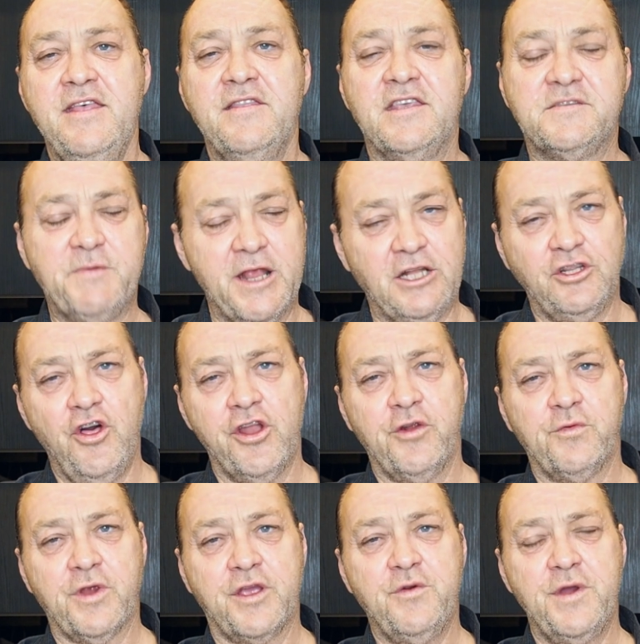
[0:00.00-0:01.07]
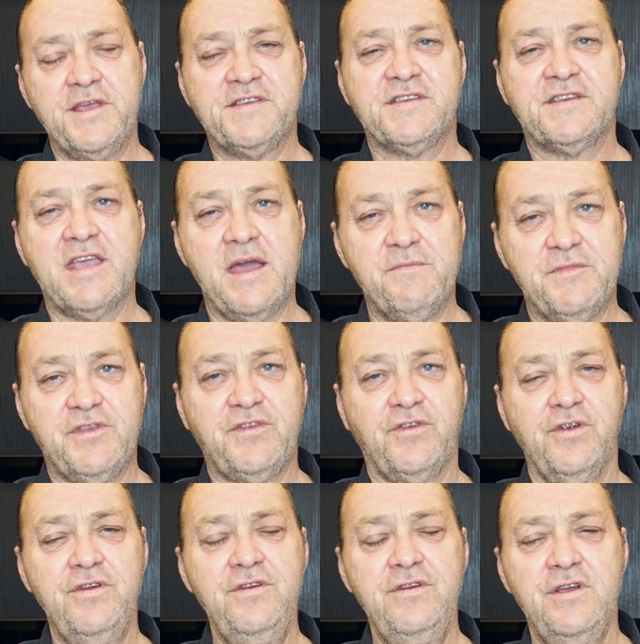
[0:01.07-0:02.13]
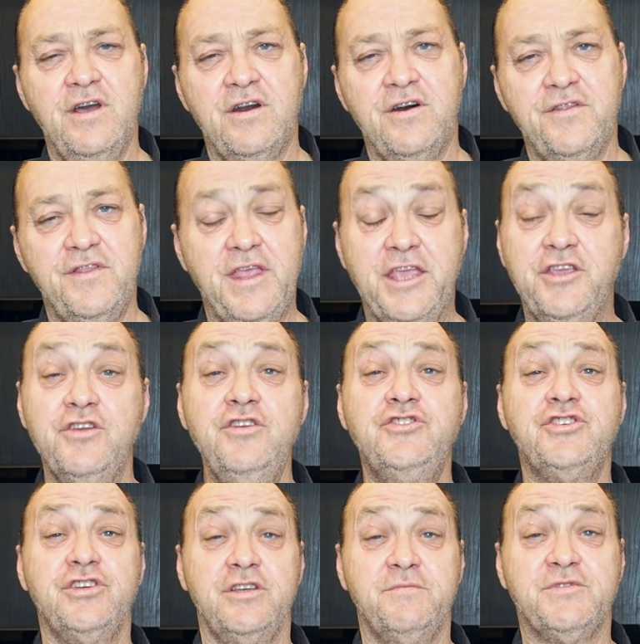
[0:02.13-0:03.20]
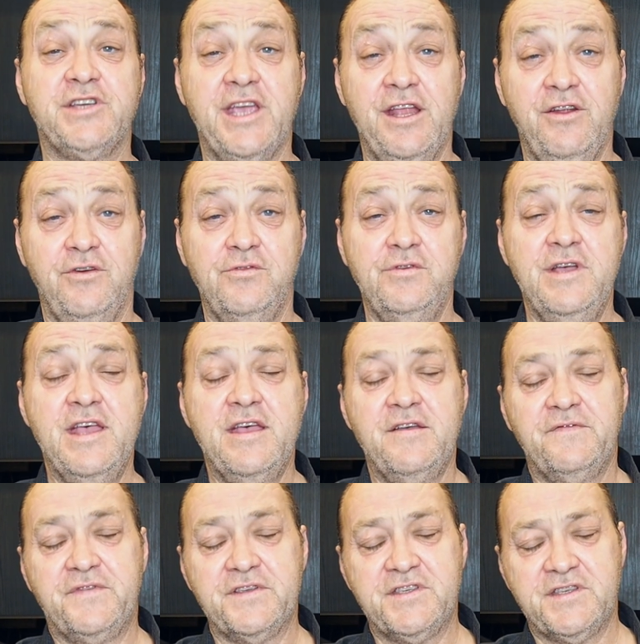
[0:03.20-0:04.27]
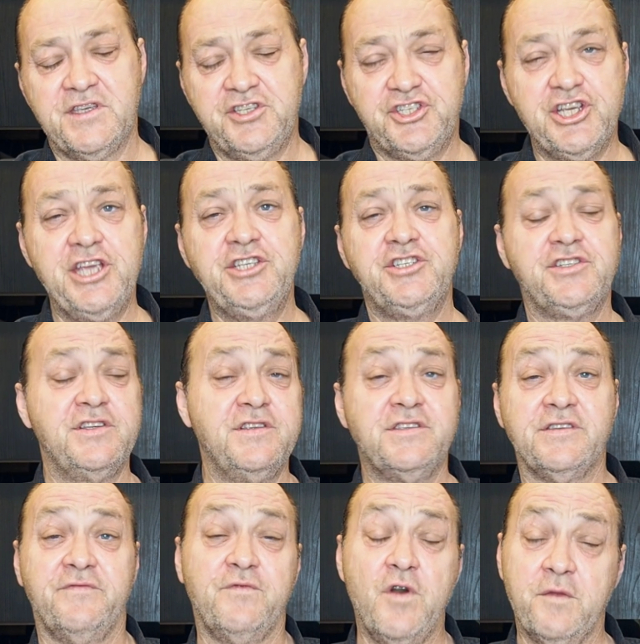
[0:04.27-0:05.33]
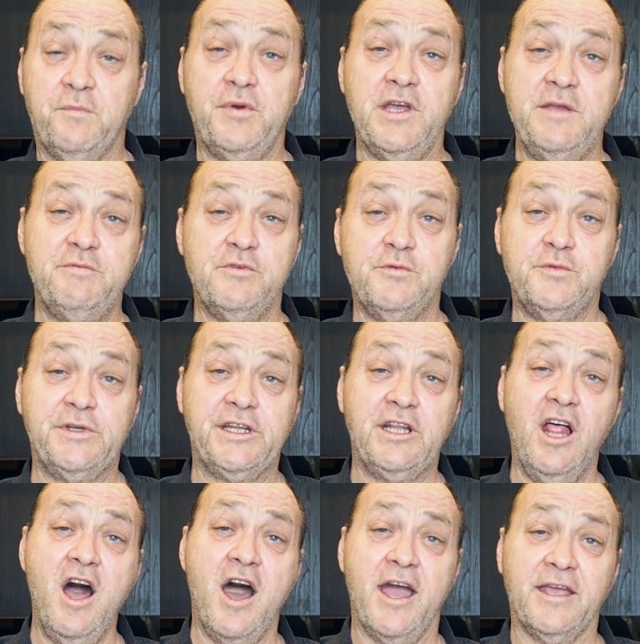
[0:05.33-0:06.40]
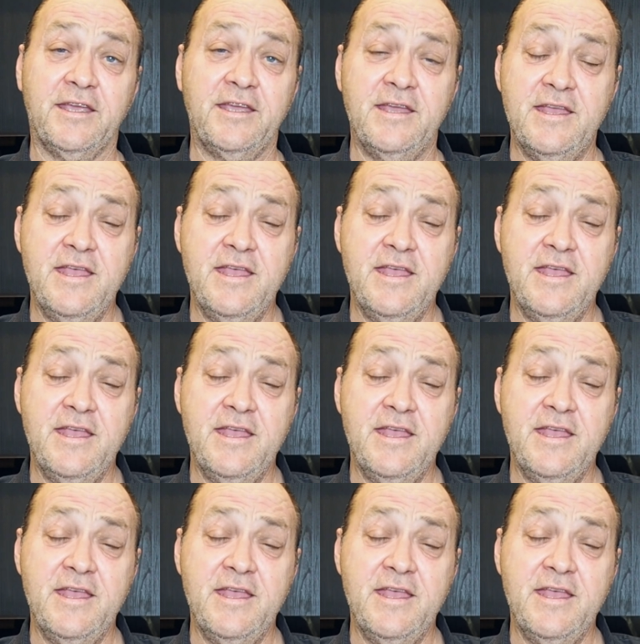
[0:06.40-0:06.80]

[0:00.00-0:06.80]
There's been a lot of requests come through on the YouTube channel for suggestions of what people would like.